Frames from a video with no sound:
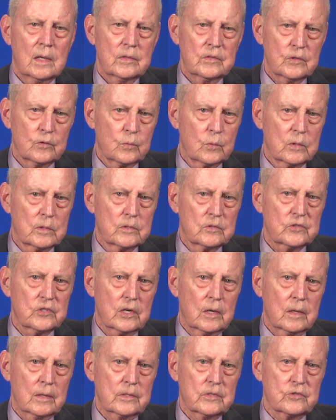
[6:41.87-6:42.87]
The
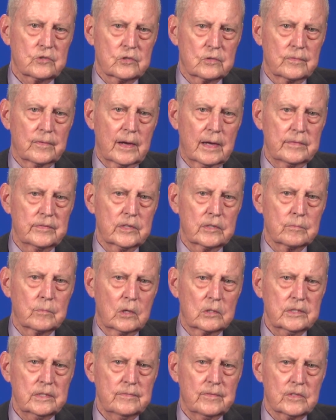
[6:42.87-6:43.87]
world's longest surviving
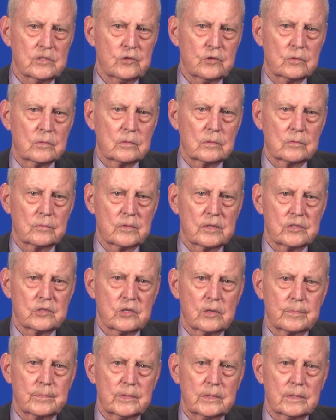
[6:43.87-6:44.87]
multivisceral
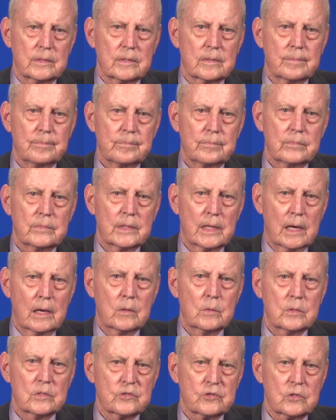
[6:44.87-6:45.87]
recipient,
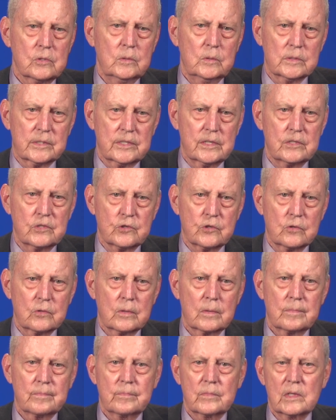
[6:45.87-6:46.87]
now a school
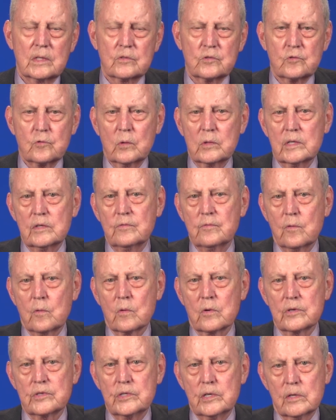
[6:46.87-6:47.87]
teacher, is
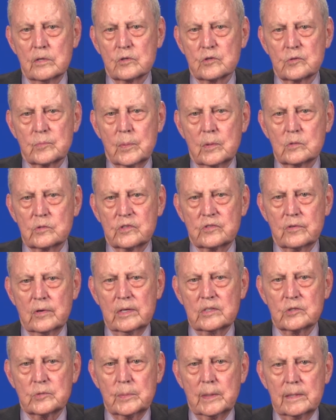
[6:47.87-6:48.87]
twenty-four years
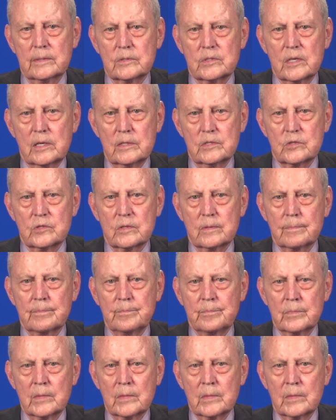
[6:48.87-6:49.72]
post-transplantation.